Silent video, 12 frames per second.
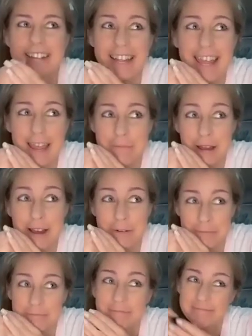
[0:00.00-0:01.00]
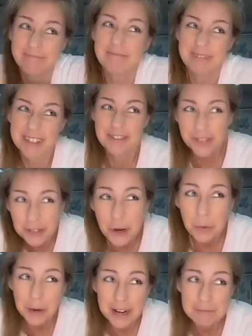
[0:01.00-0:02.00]
then it came out, if you
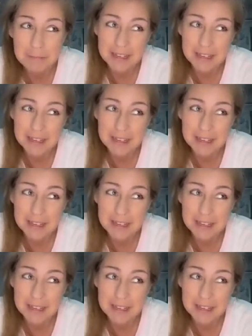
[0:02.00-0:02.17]
know what I